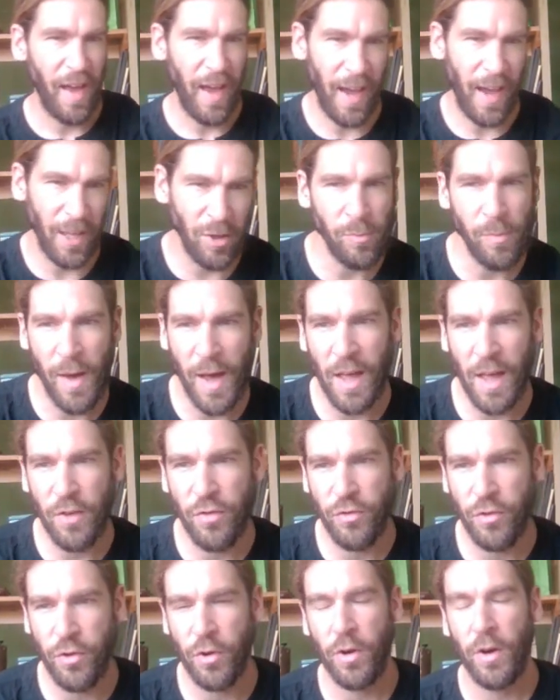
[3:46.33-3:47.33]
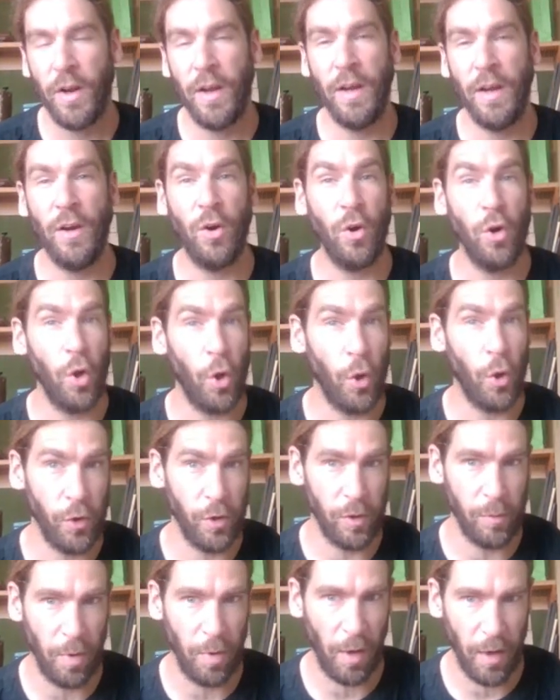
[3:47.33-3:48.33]
and master in
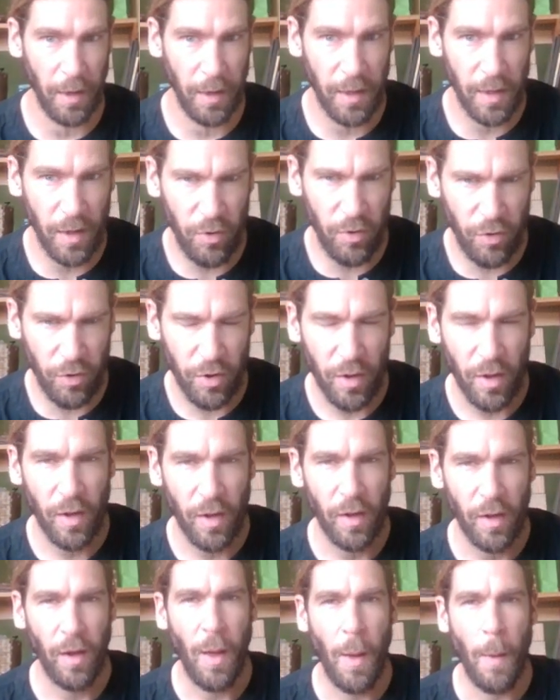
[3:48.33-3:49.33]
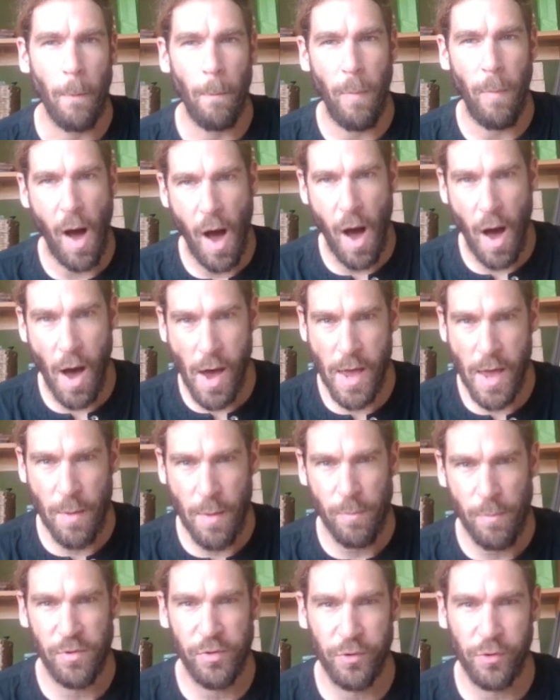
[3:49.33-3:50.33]
colonial Belize by
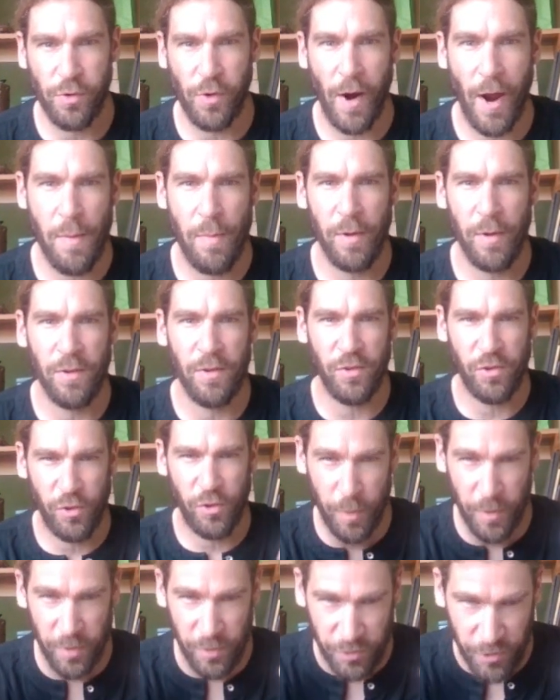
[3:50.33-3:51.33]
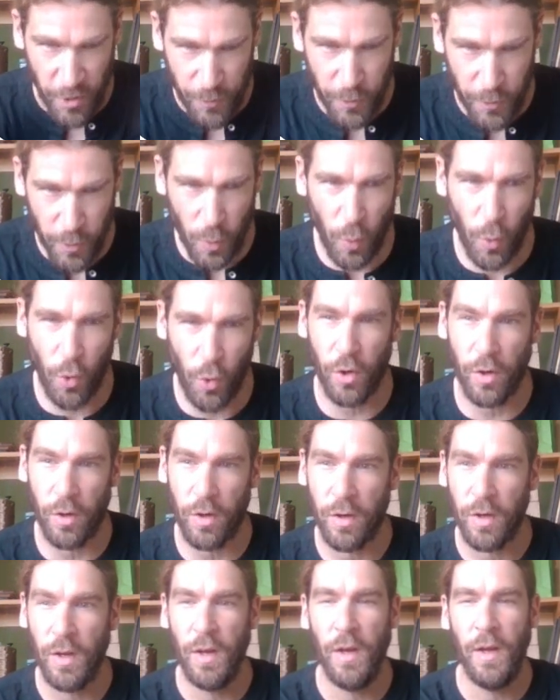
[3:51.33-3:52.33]
describing the specific
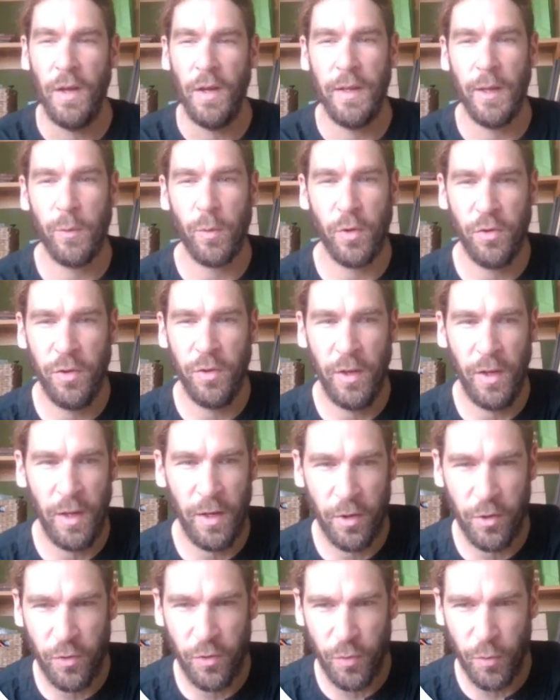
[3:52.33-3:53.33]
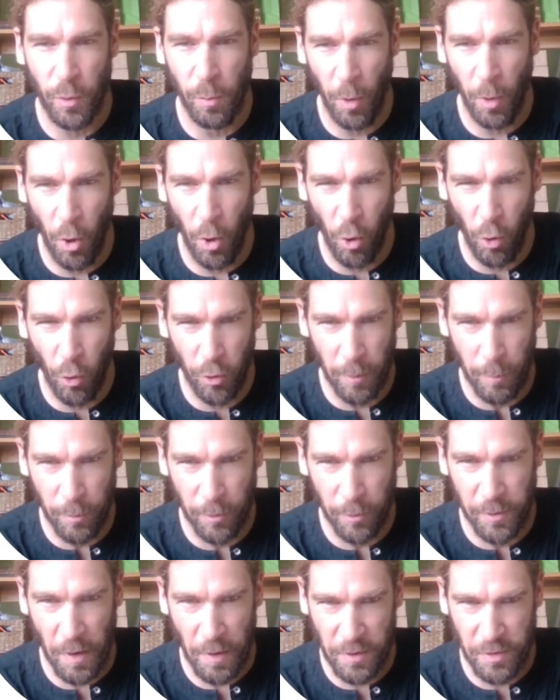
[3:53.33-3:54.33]
work that was needed for mahogany
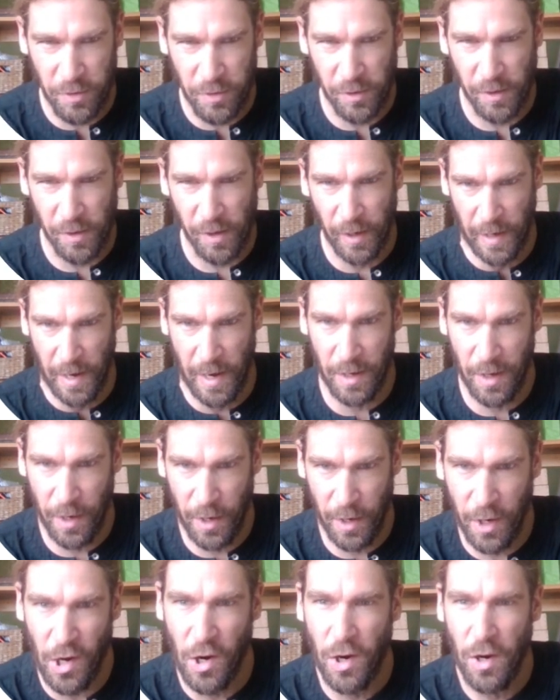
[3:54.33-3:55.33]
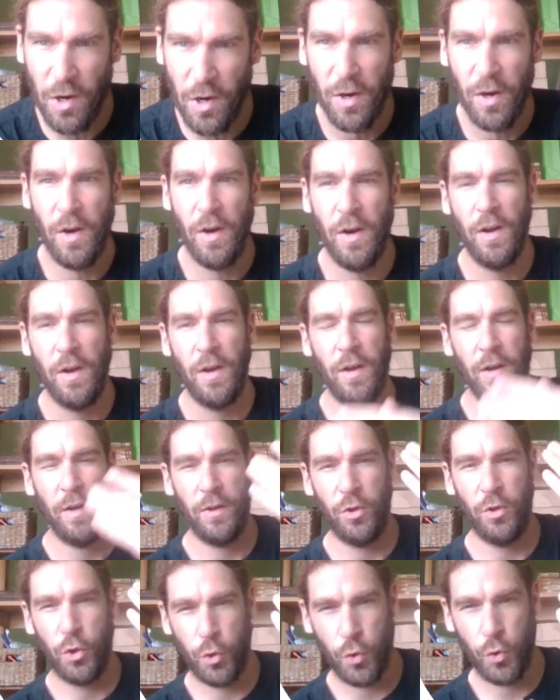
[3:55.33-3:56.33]
production. Again, here,
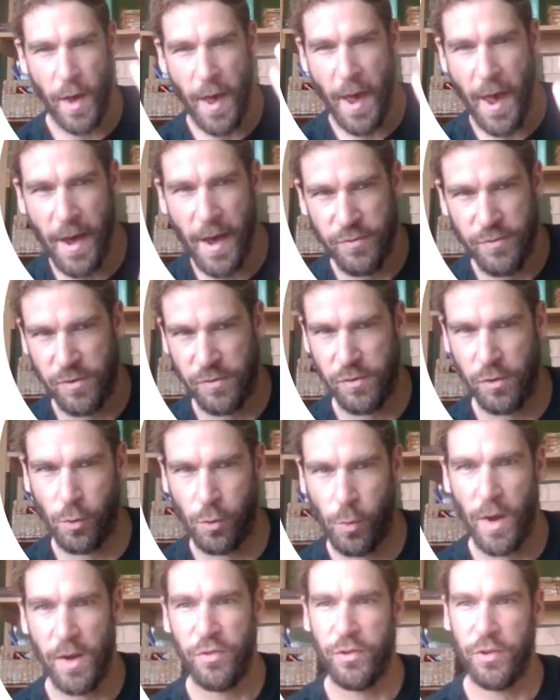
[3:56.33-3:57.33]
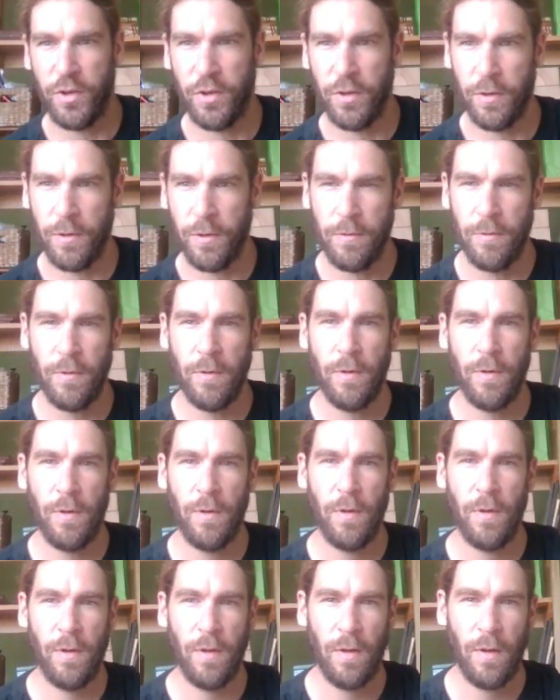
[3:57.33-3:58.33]
2 halves of the question.
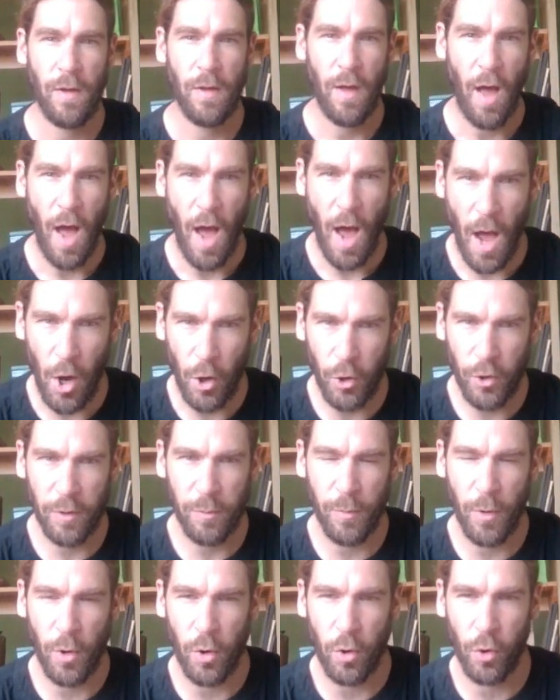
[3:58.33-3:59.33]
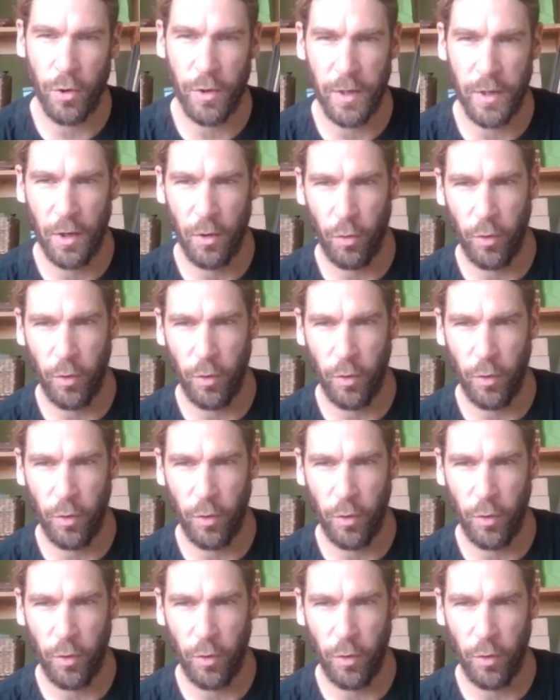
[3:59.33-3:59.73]
How did mahogany